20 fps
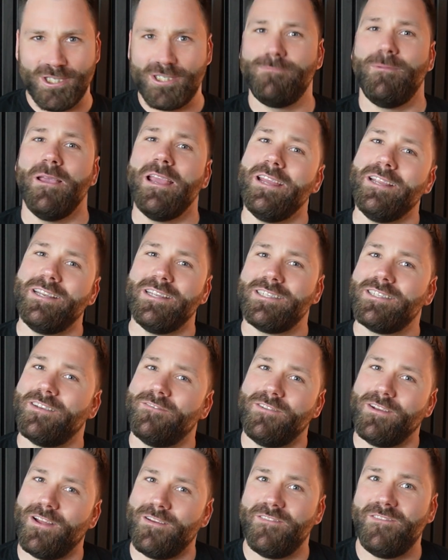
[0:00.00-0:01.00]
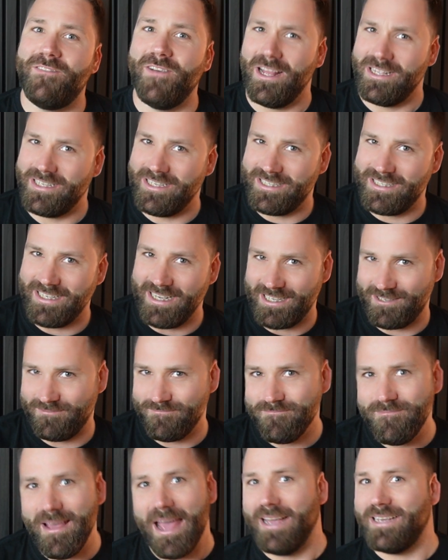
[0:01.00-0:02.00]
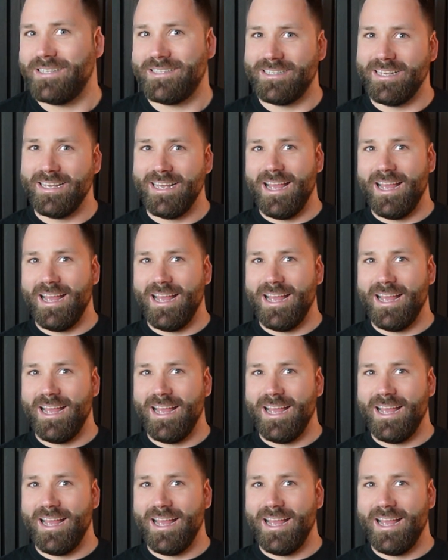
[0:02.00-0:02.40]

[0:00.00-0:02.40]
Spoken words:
speed is something like 36 megs.